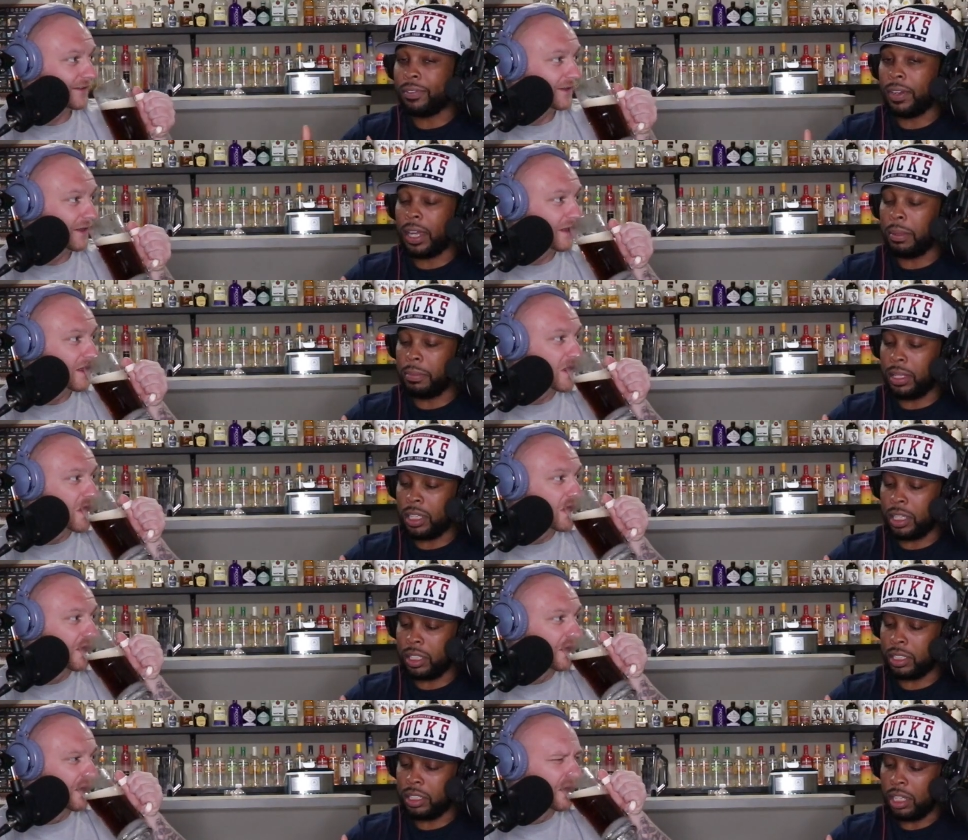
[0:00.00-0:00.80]
Speaker 1: fight
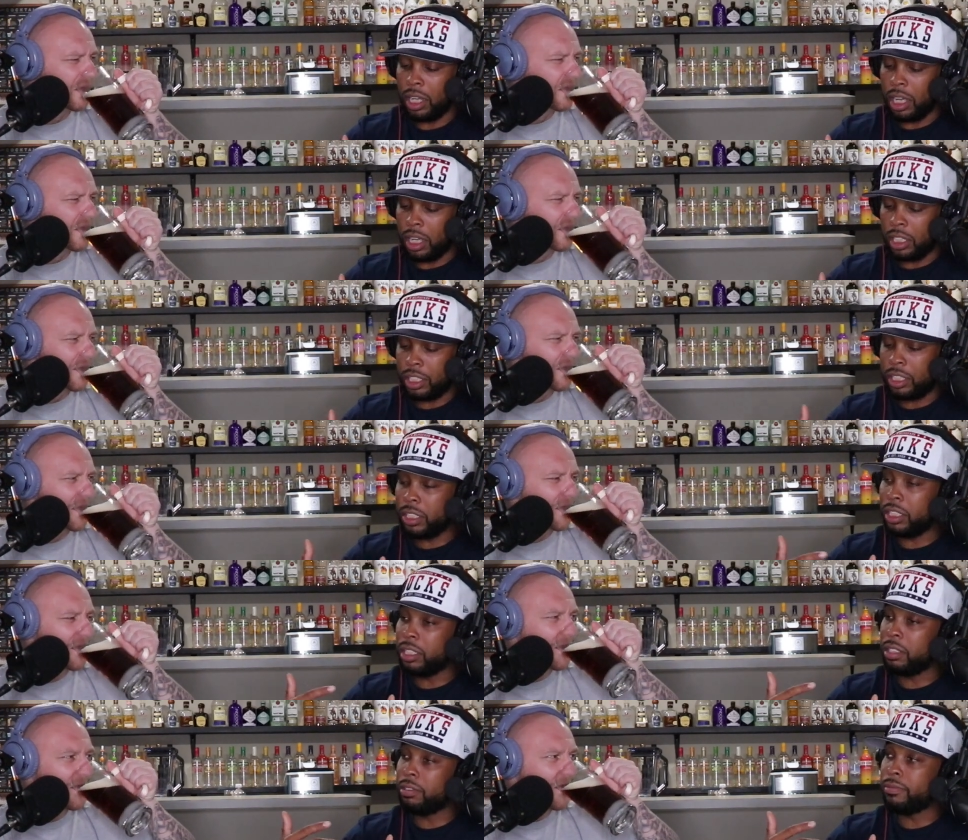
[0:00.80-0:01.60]
because
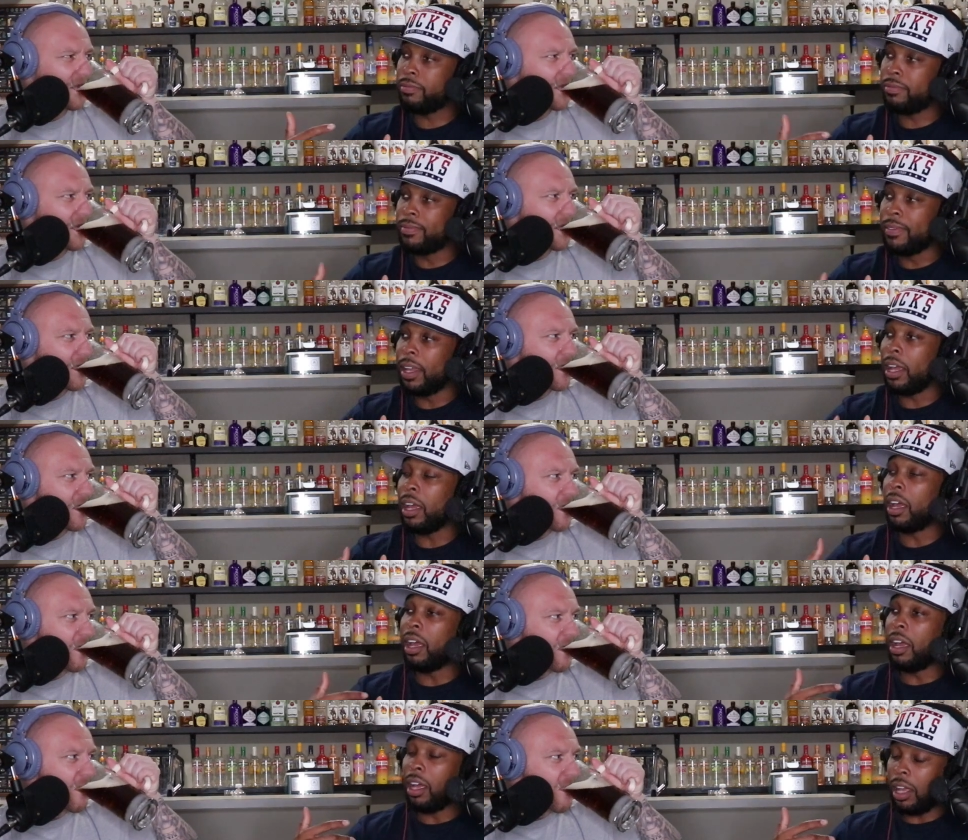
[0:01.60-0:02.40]
she,
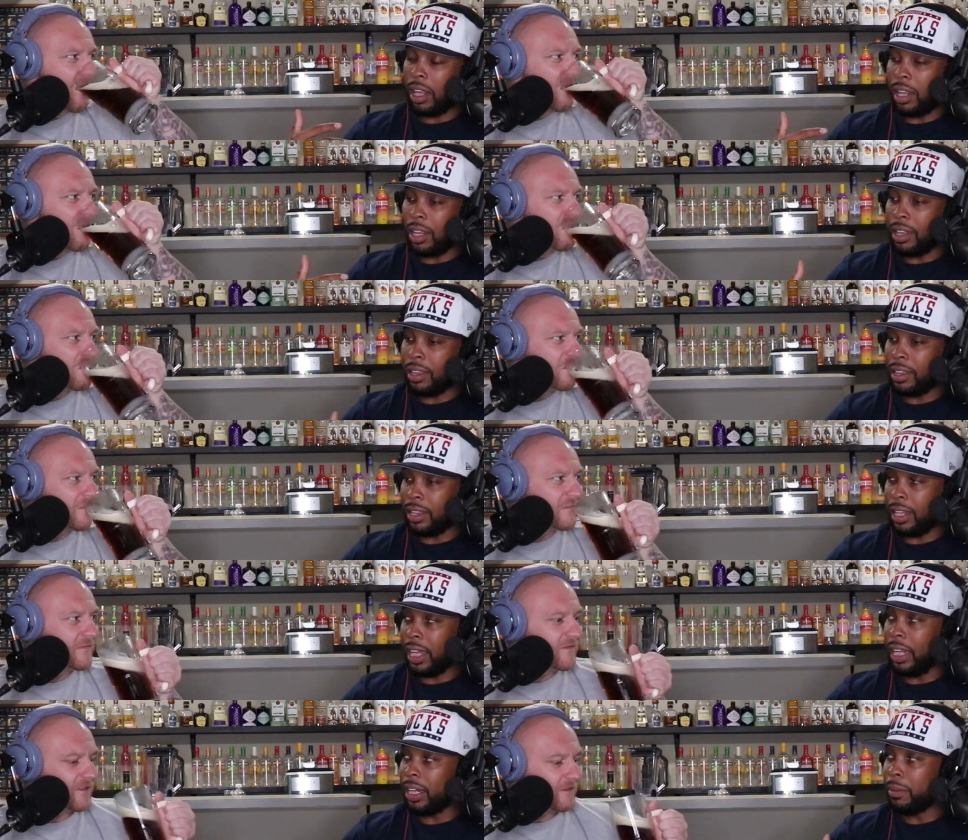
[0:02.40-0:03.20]

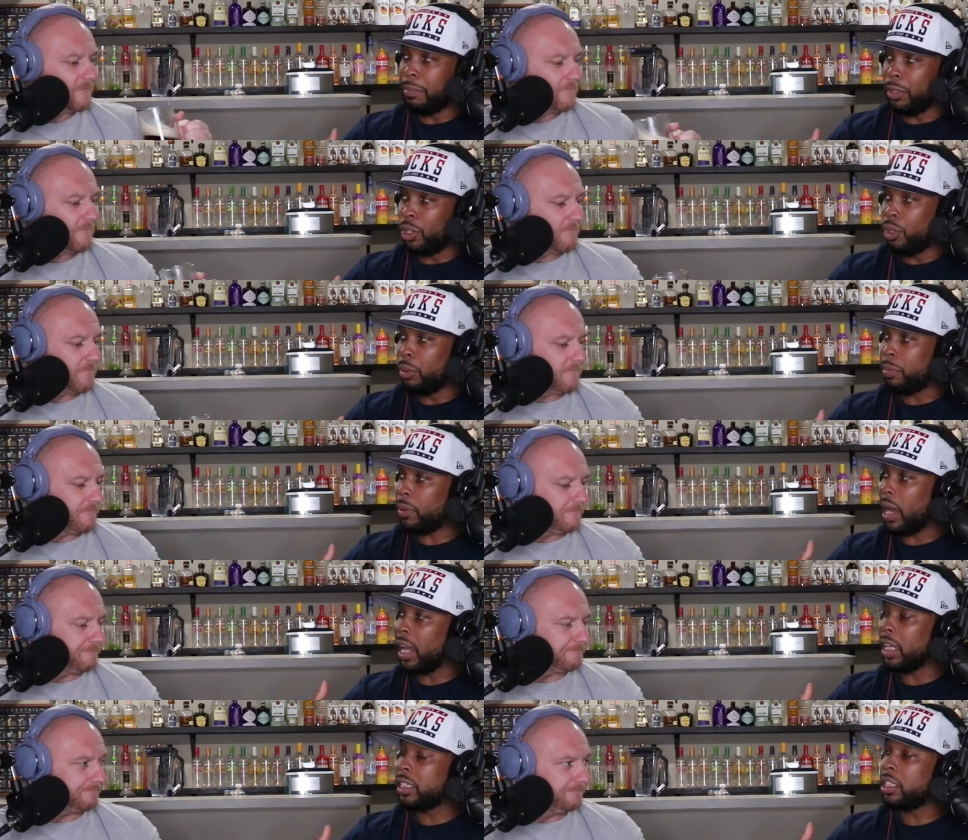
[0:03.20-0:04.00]
Leyna Bloom
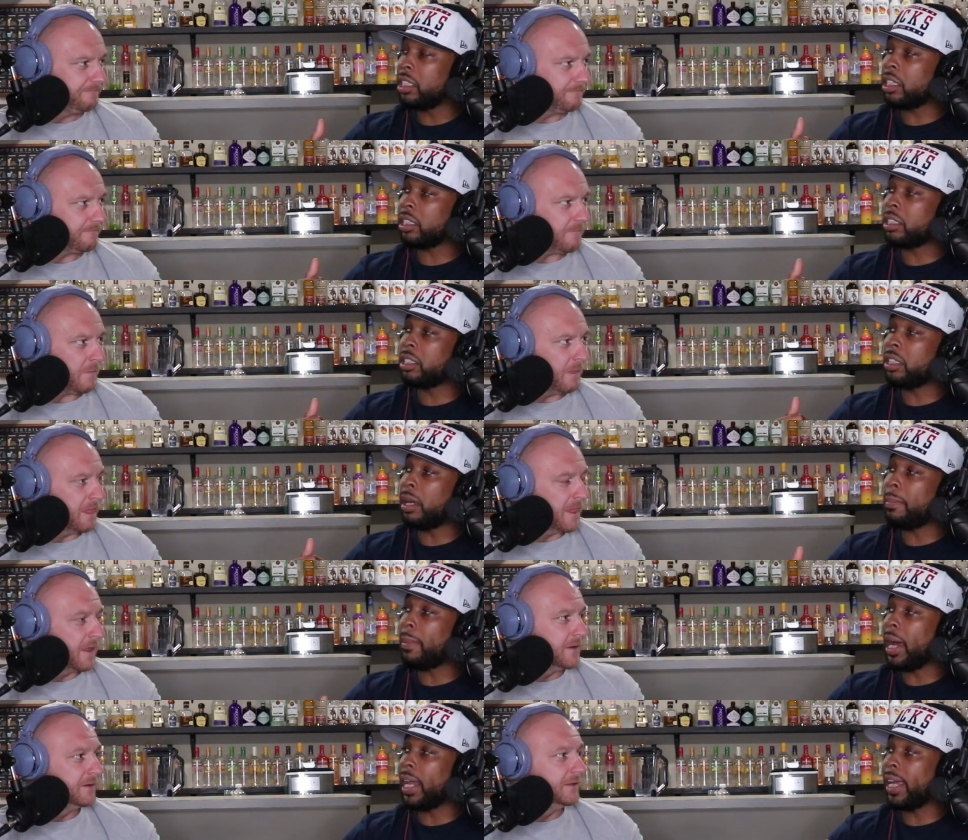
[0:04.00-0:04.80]
probably took
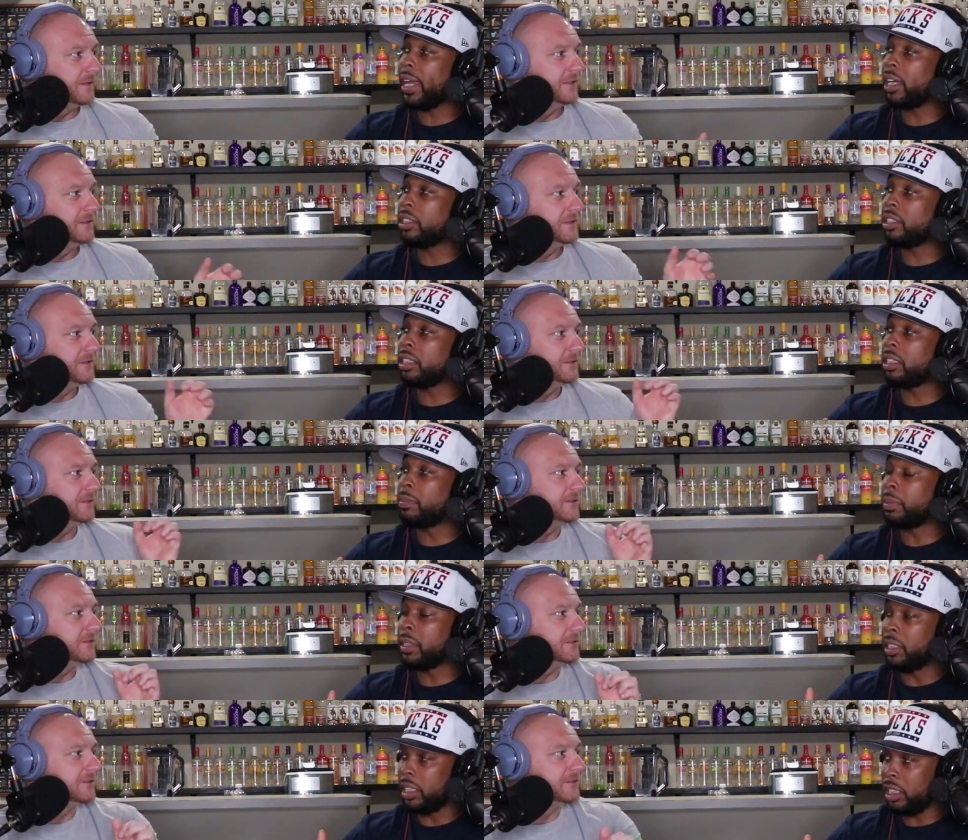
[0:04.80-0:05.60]
somebody else's
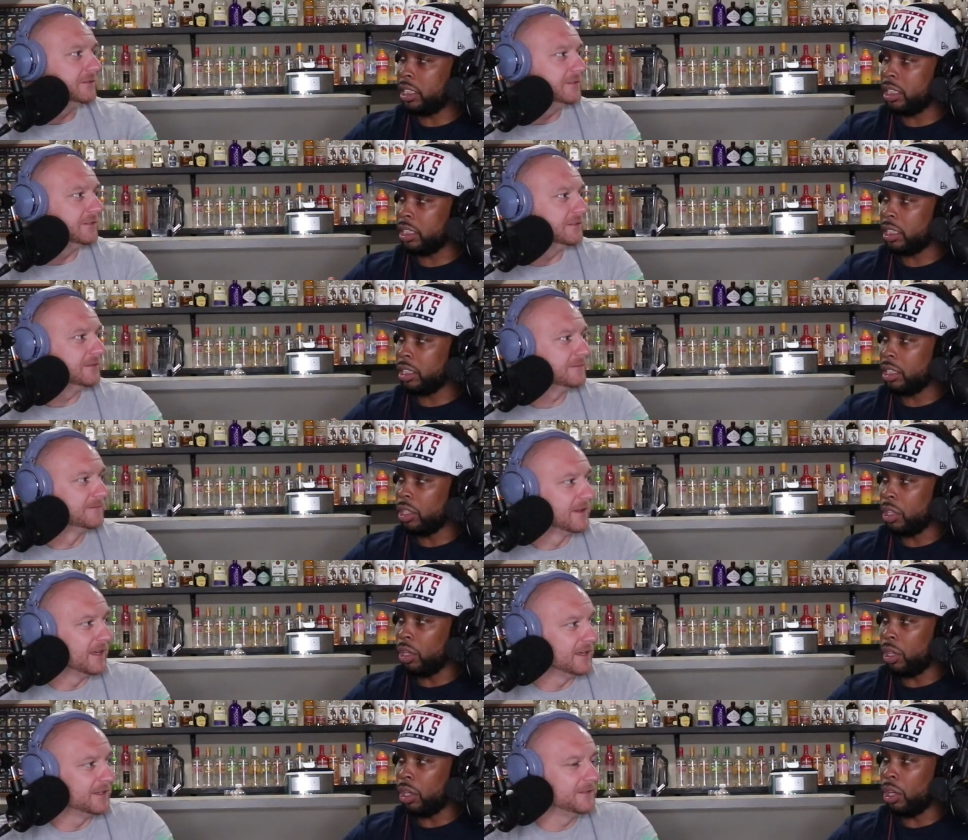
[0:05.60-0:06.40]
position
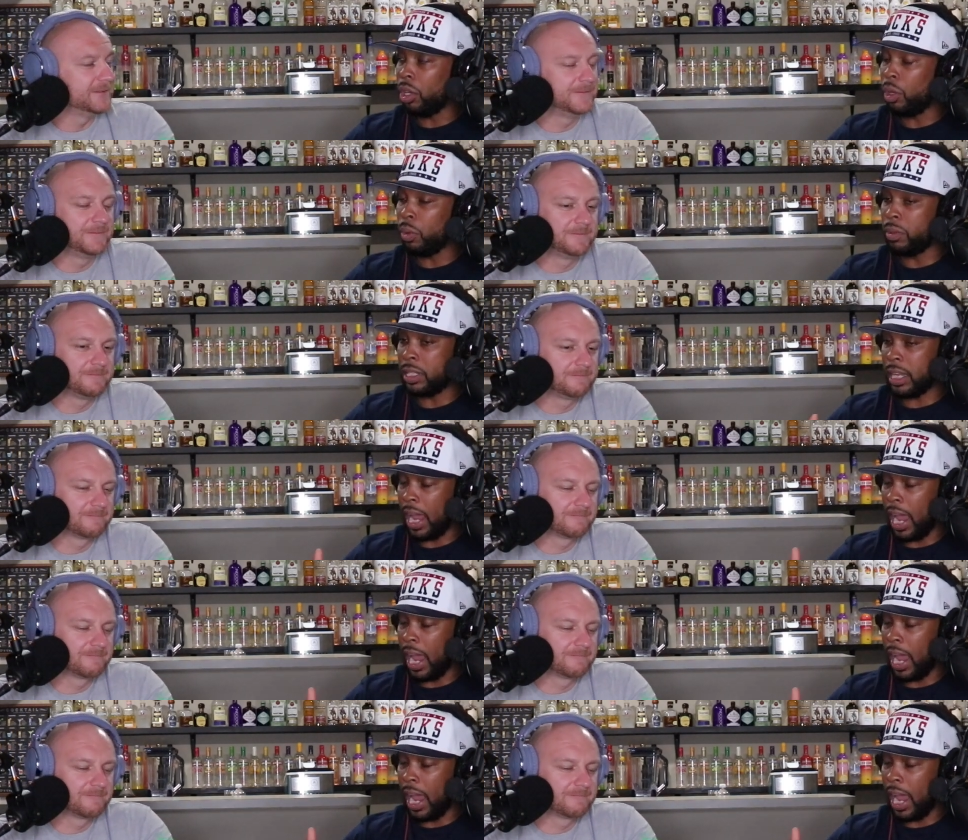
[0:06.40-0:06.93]
uh-huh. who was